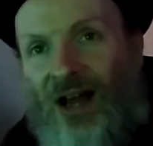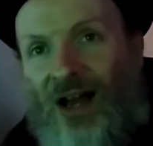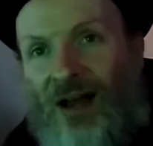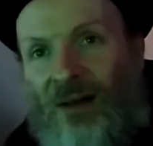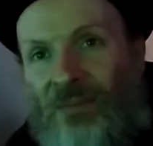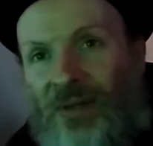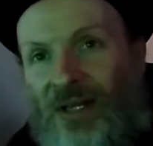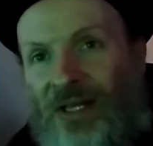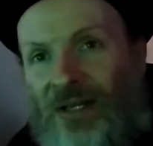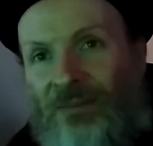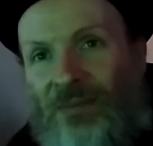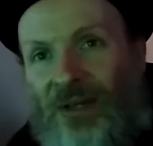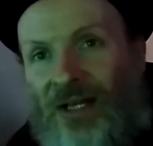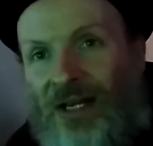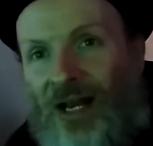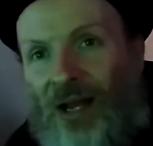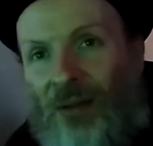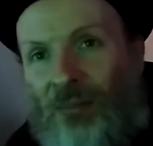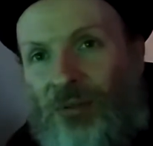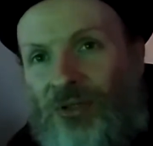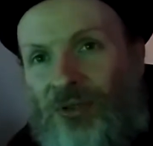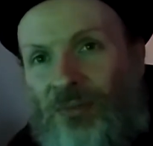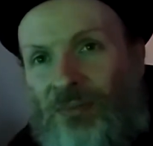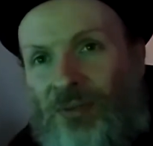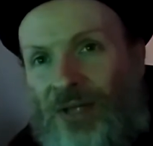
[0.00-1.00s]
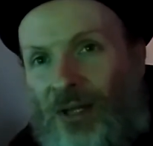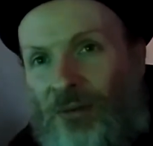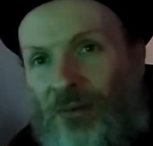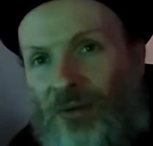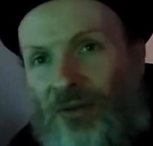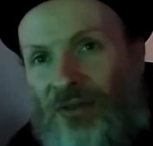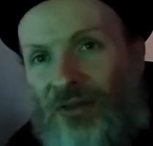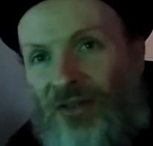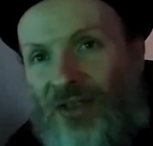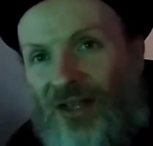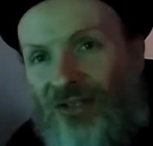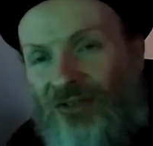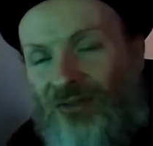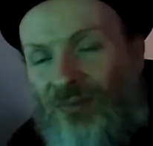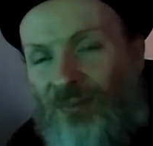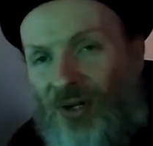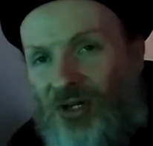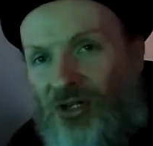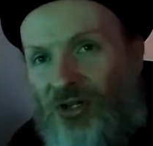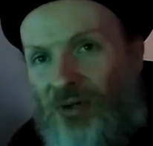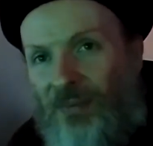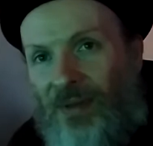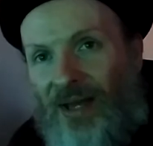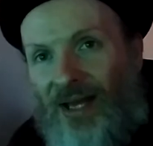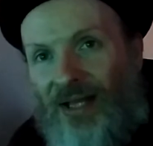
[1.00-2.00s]
Being able to play with this
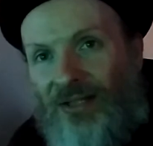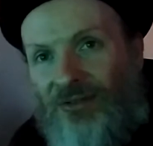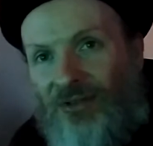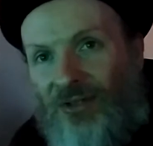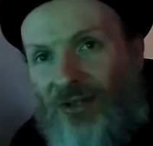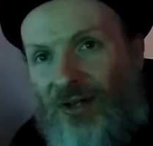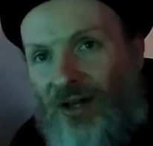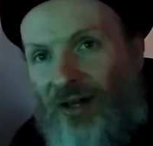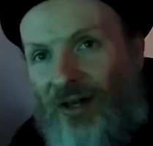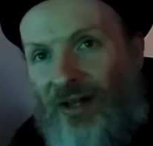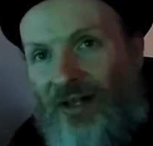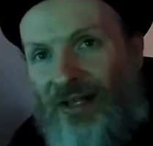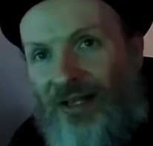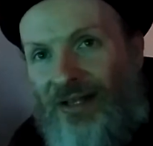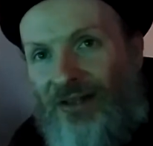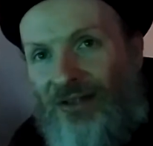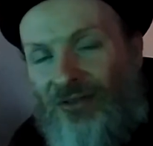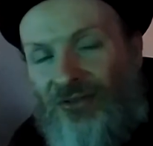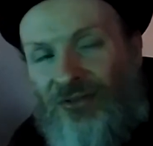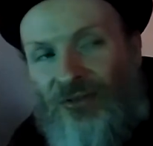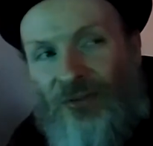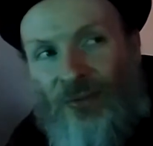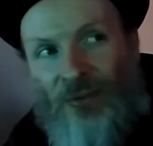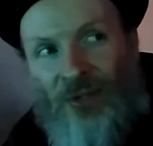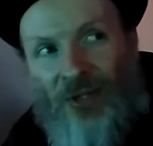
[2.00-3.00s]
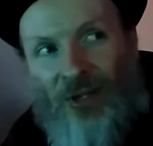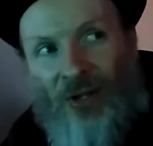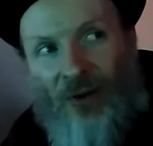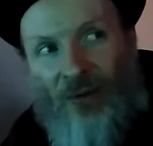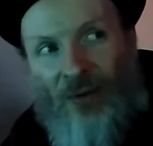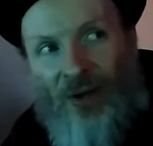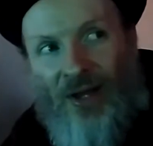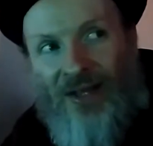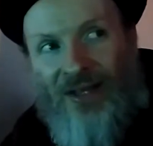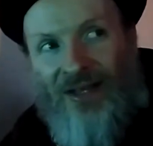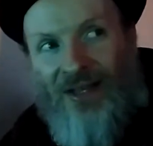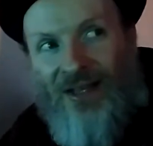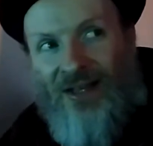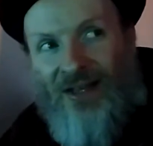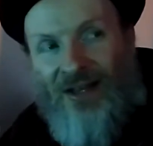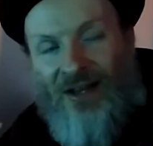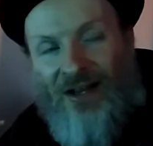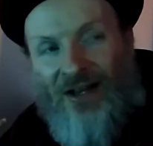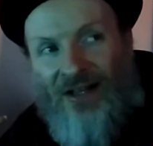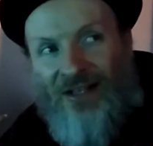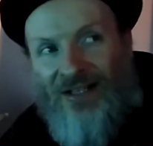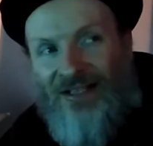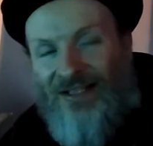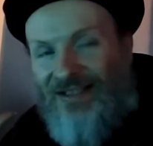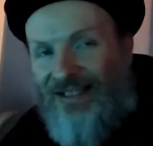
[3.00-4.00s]
much abandon in the studio,
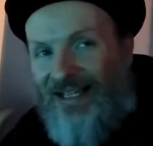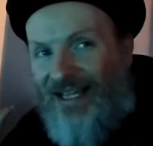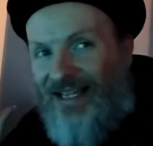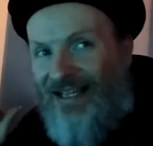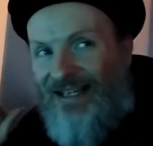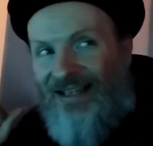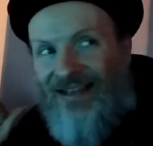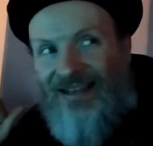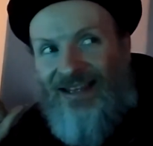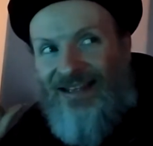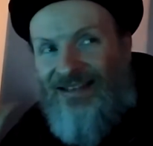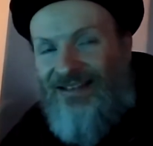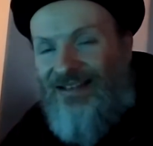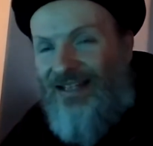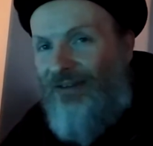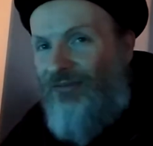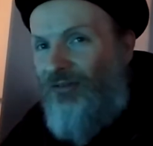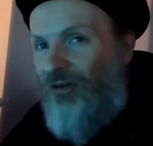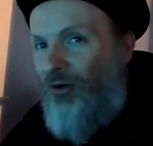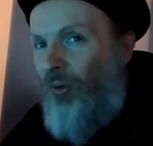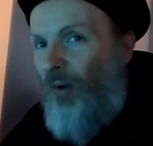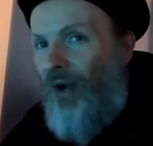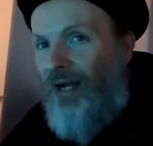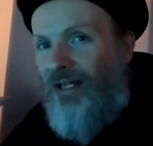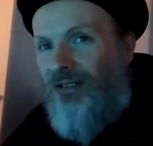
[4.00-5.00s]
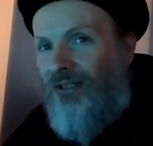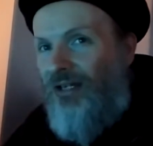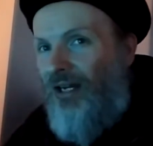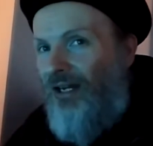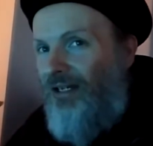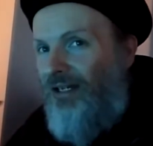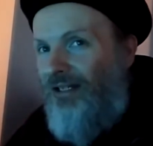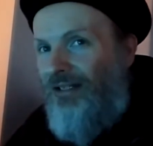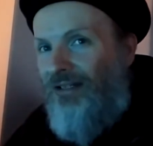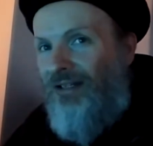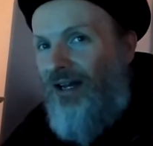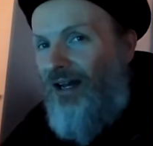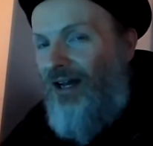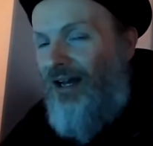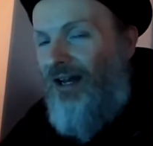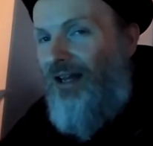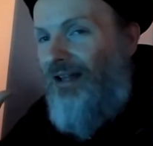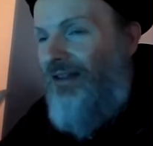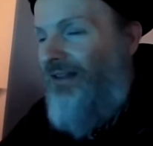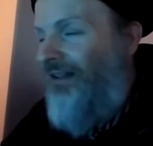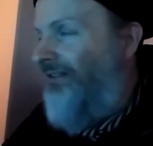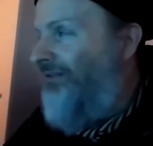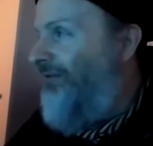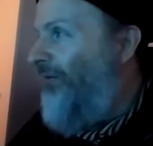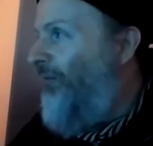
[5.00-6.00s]
like never quite cut it.
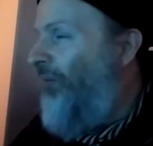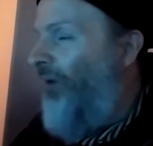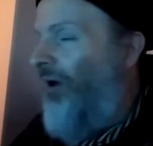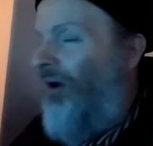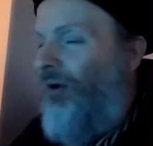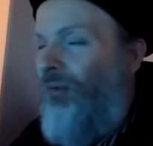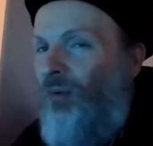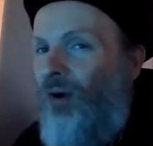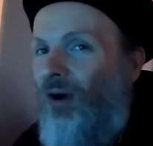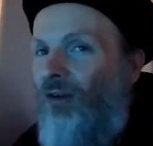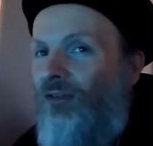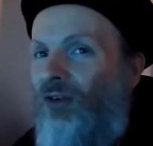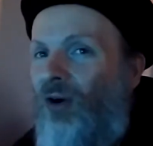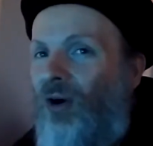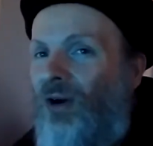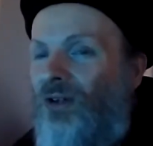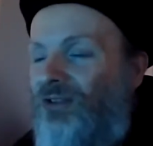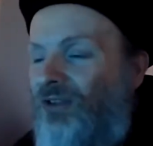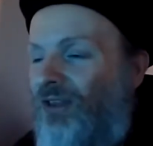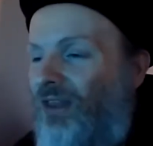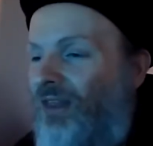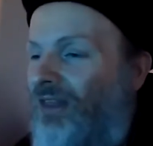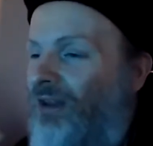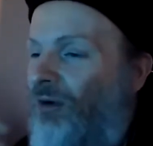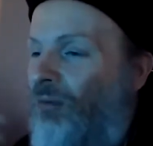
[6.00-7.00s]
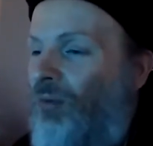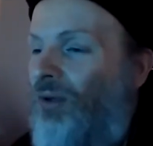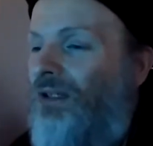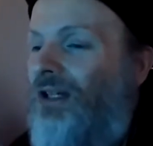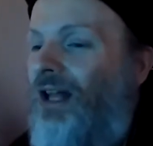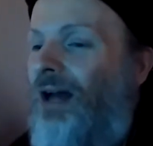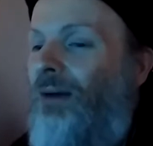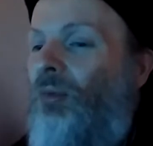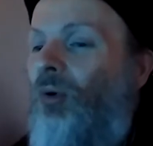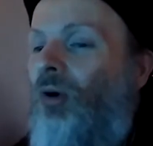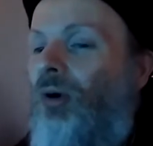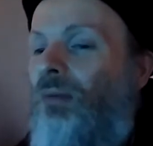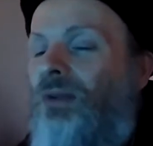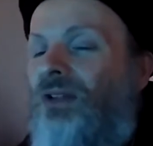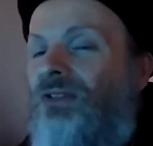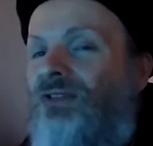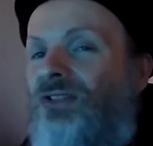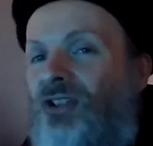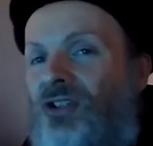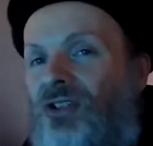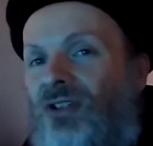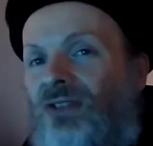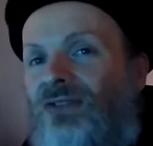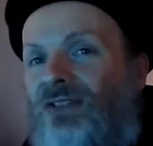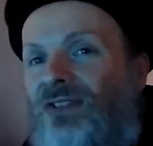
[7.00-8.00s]
This well, of course, there were a lot more
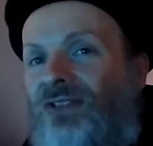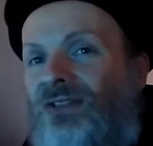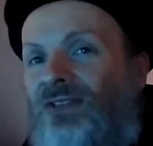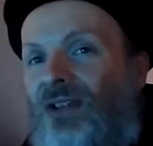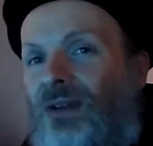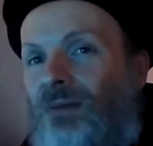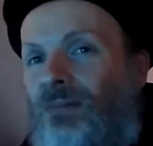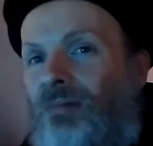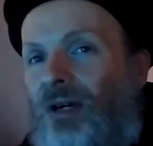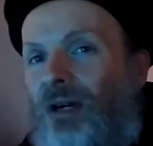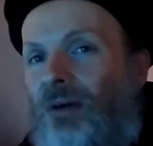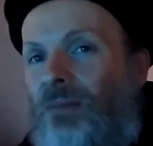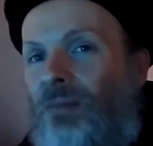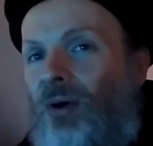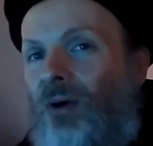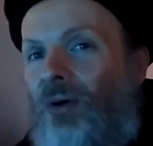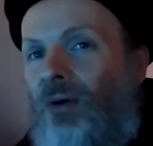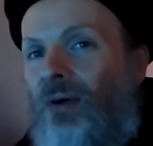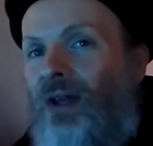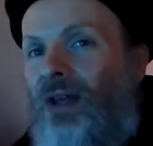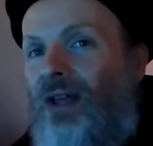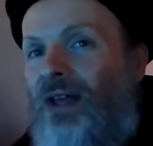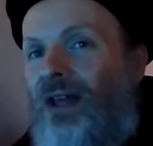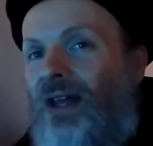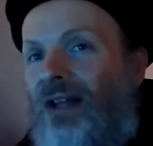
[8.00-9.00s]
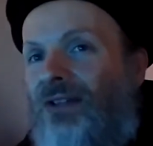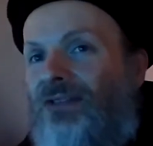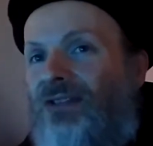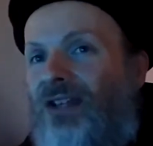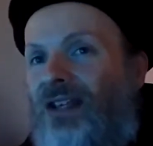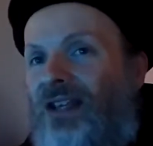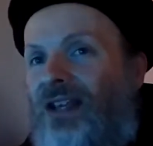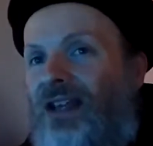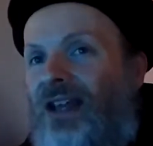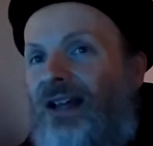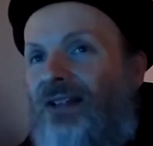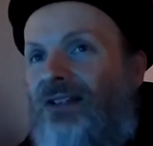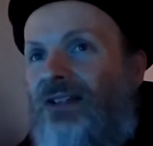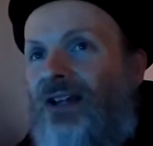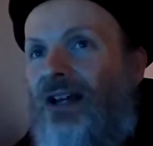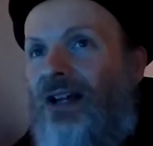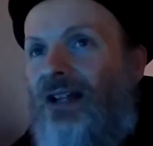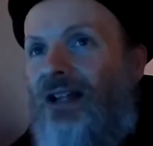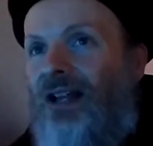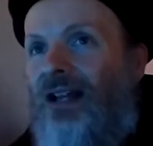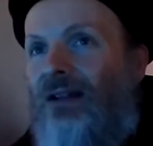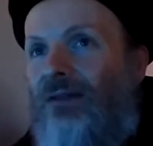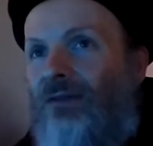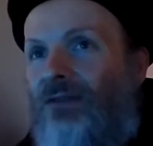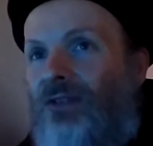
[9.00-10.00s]
musicians in Deep Purple. It's like he had to
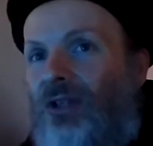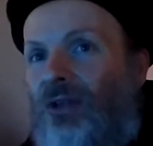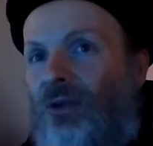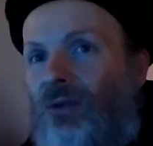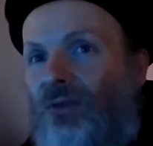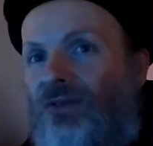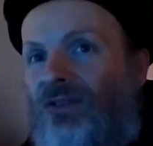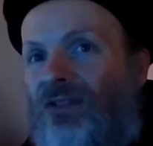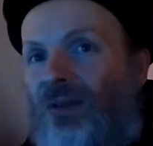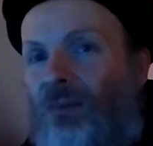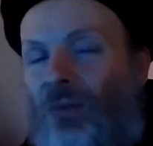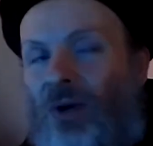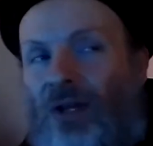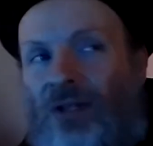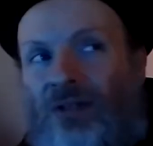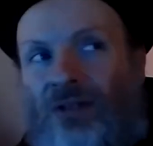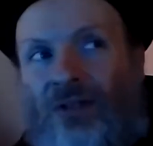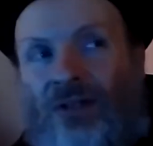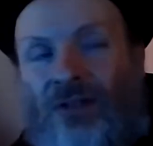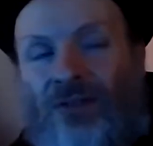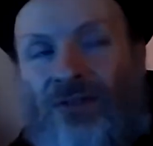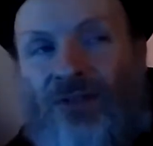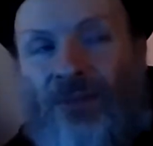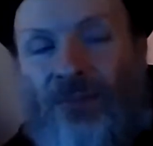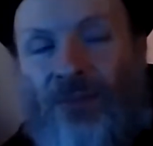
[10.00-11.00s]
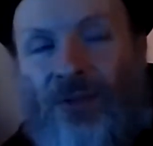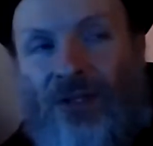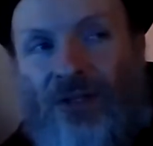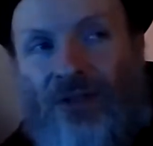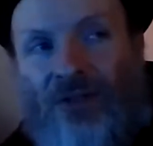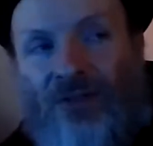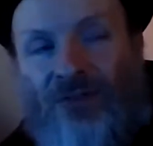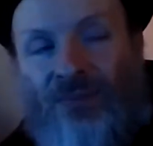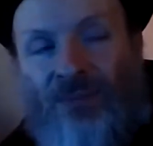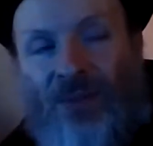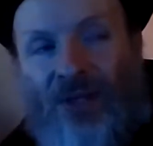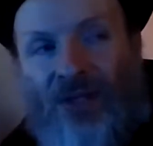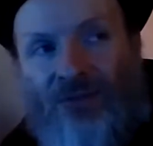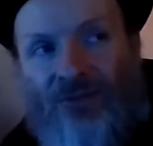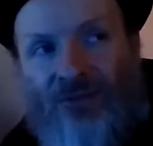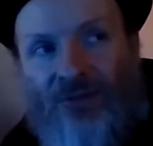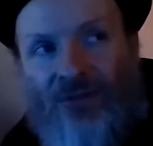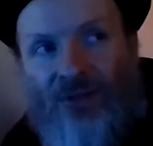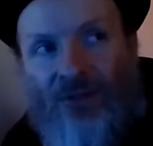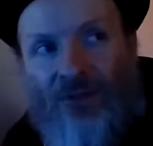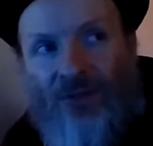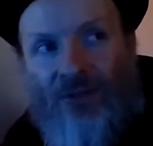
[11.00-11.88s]
kind of yield somewhat of the space, to